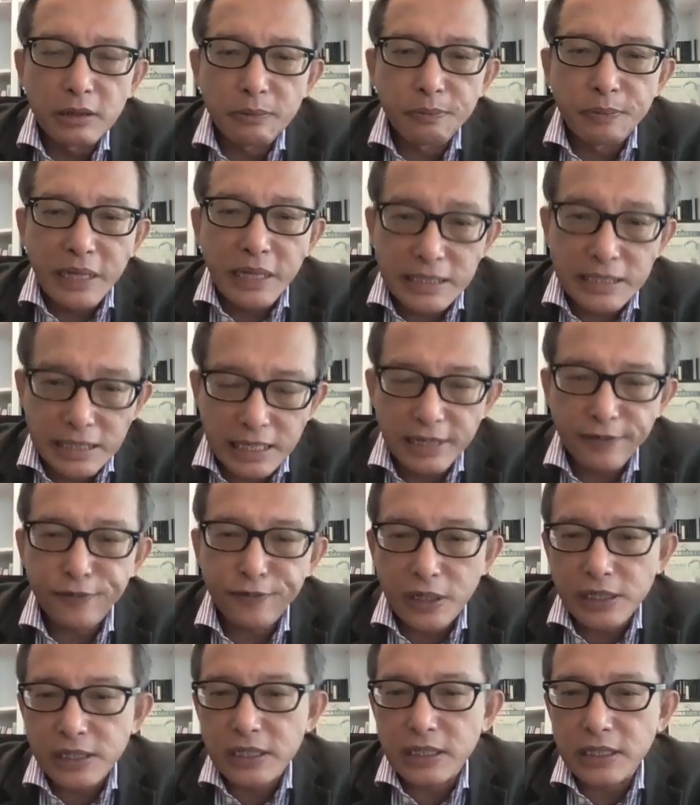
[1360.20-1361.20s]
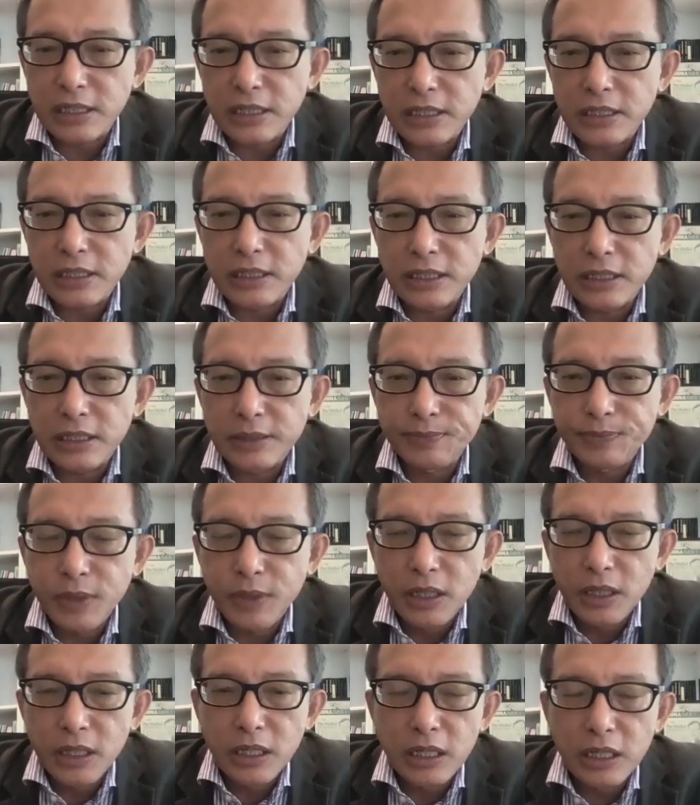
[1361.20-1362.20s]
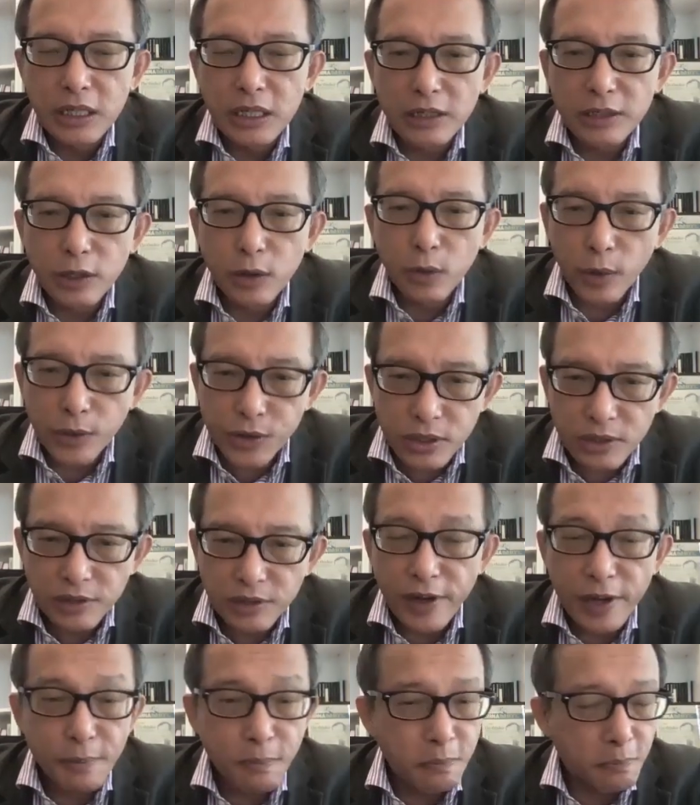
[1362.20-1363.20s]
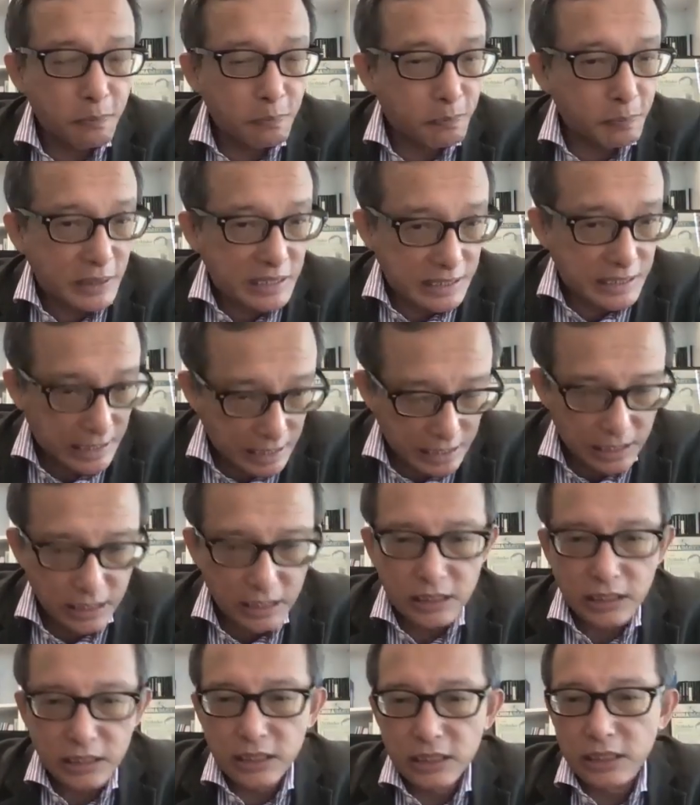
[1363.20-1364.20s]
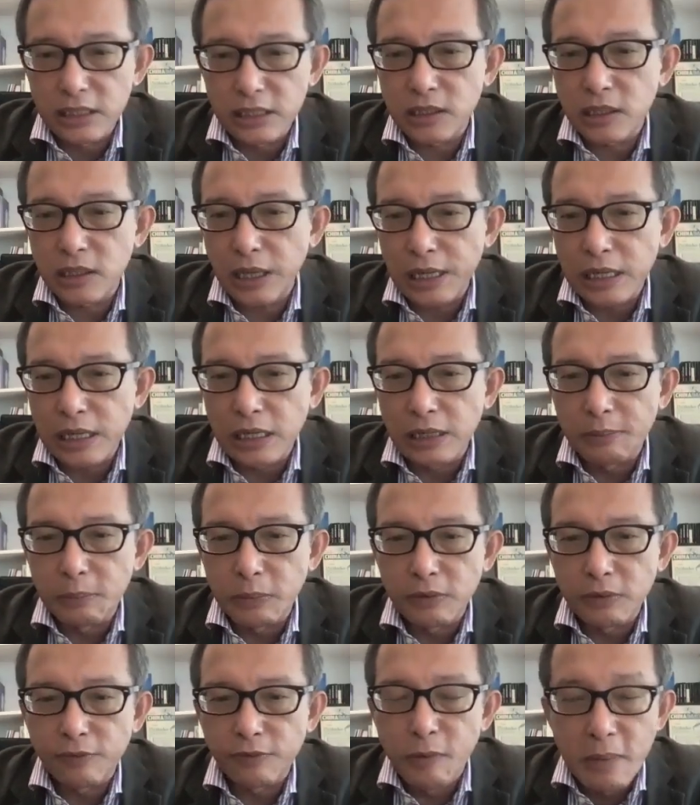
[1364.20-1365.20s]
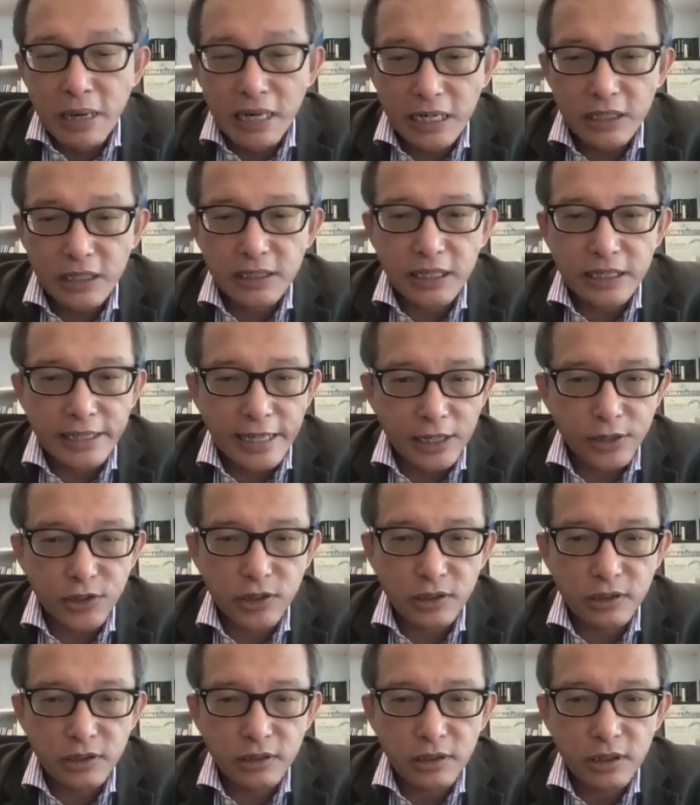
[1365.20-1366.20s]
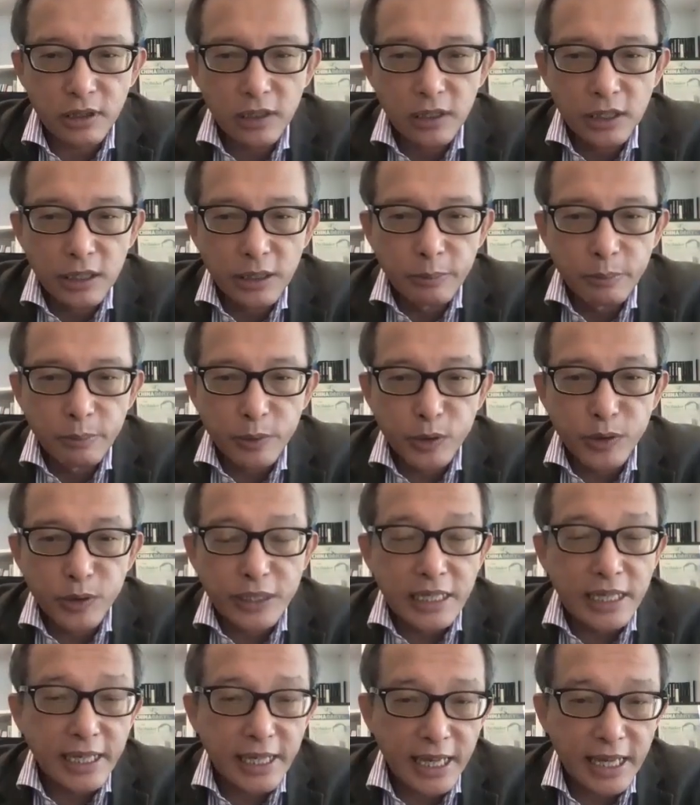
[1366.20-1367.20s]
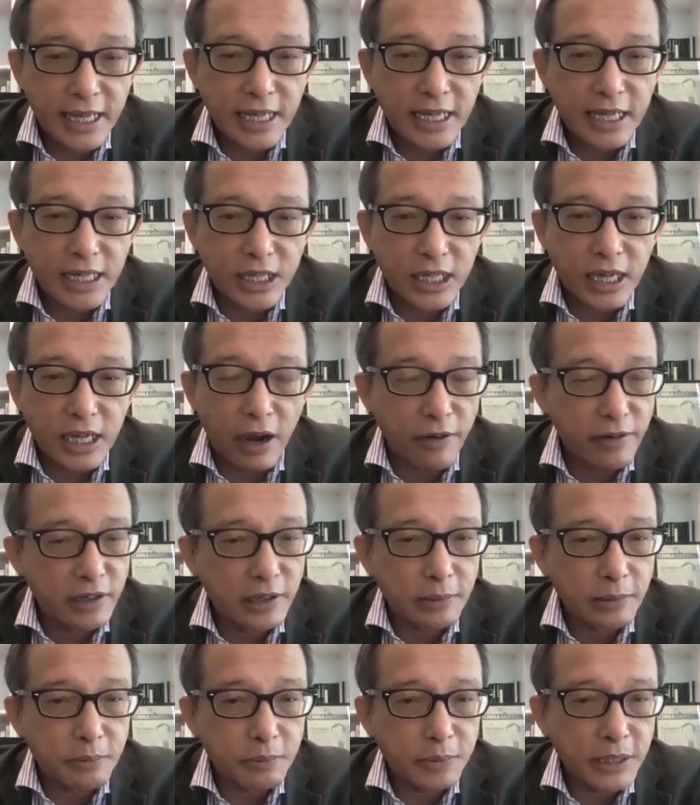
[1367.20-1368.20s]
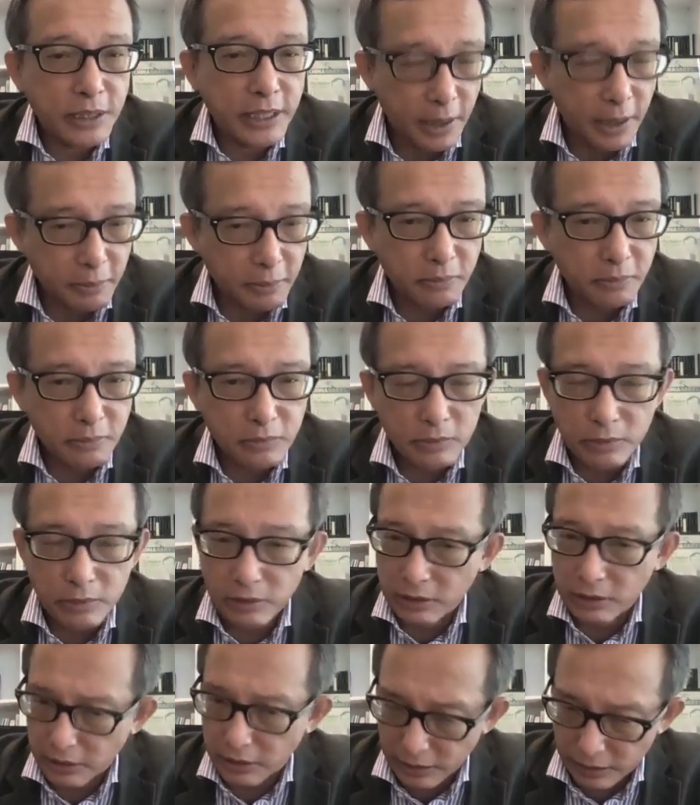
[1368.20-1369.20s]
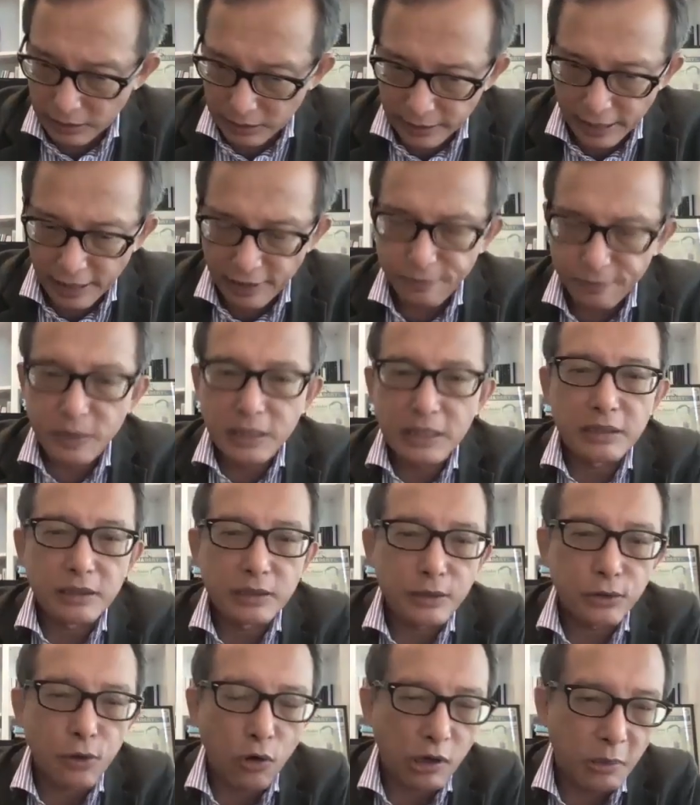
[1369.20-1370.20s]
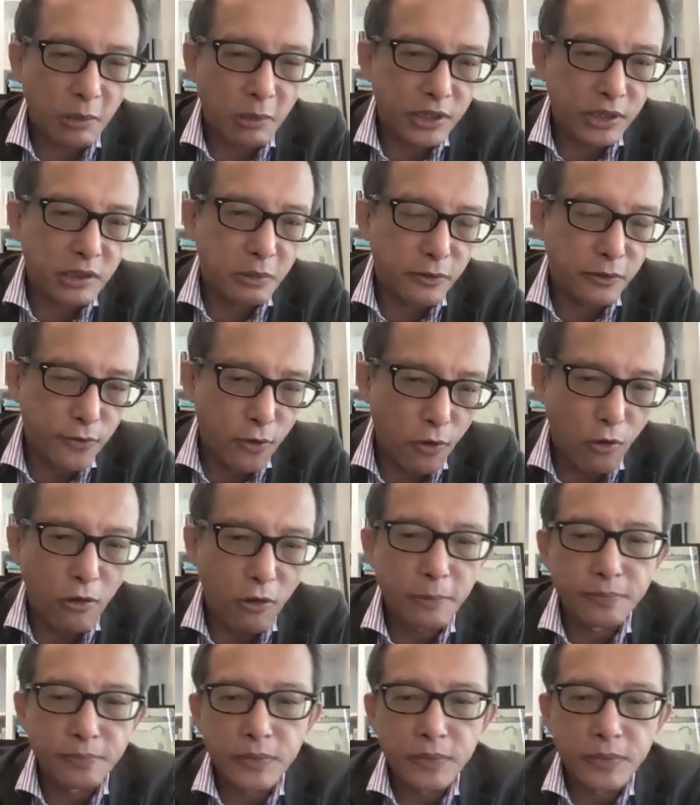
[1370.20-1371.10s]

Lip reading: Basically, first, the question is very particular. Is there a familial connection between the king and the current PM? There have been talk about this before.